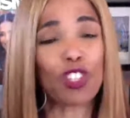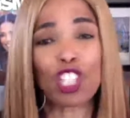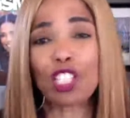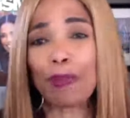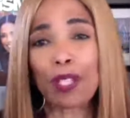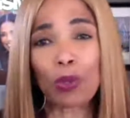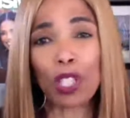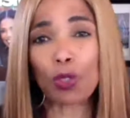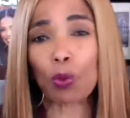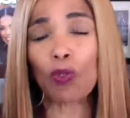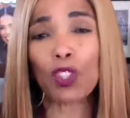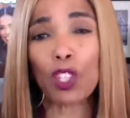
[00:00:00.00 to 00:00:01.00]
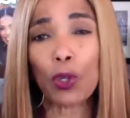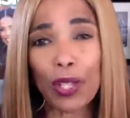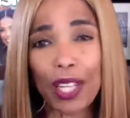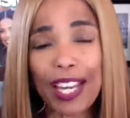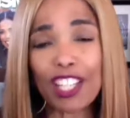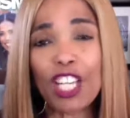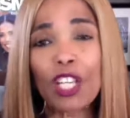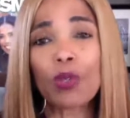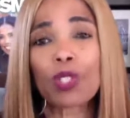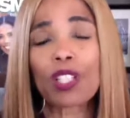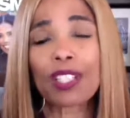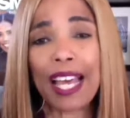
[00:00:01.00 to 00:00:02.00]
She's been doing this work for 38
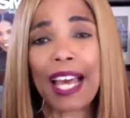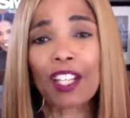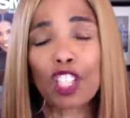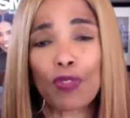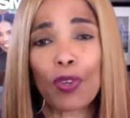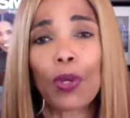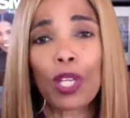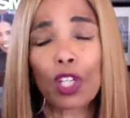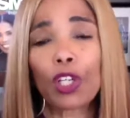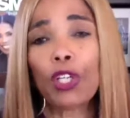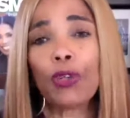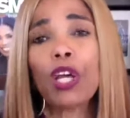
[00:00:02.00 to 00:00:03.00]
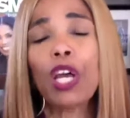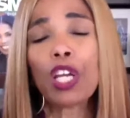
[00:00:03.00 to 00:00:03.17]
years. The data is very clear.